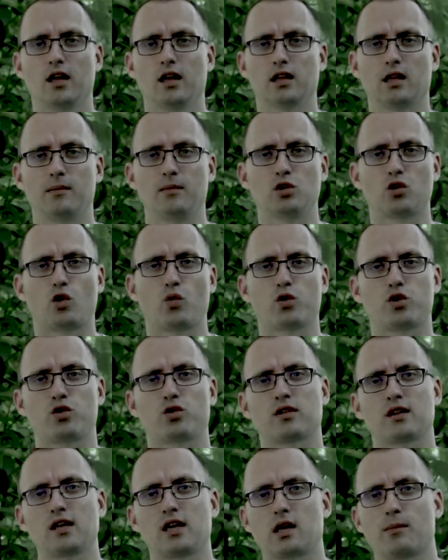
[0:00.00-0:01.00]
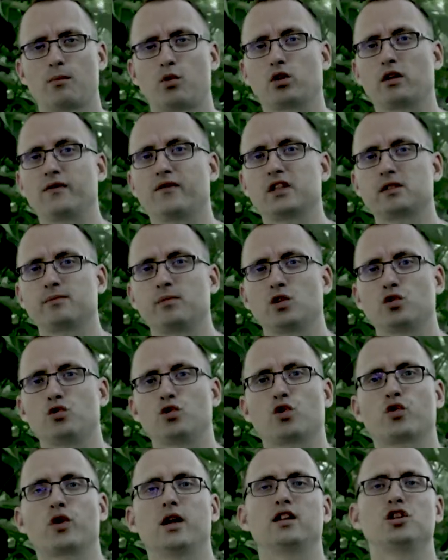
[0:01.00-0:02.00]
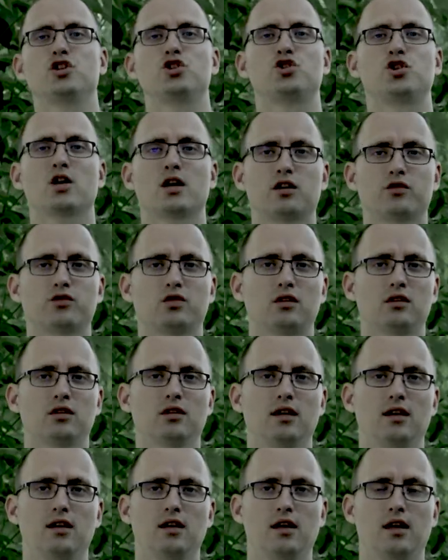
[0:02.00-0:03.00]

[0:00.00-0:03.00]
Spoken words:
Let me know what you think about investment in Ukraine in general.